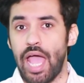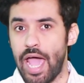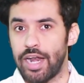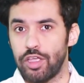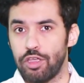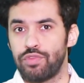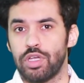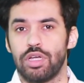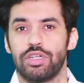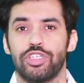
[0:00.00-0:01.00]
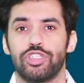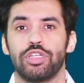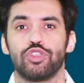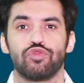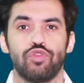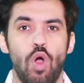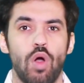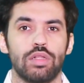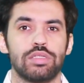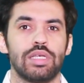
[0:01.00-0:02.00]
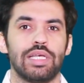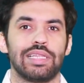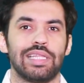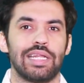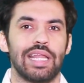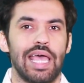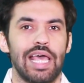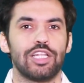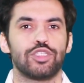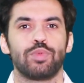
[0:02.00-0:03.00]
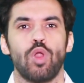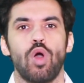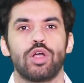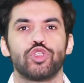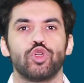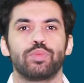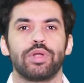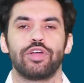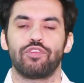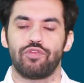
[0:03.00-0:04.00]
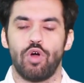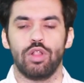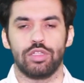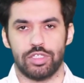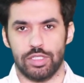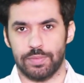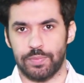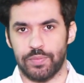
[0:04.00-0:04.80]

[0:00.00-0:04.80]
And if the condition is false, then else block should print false.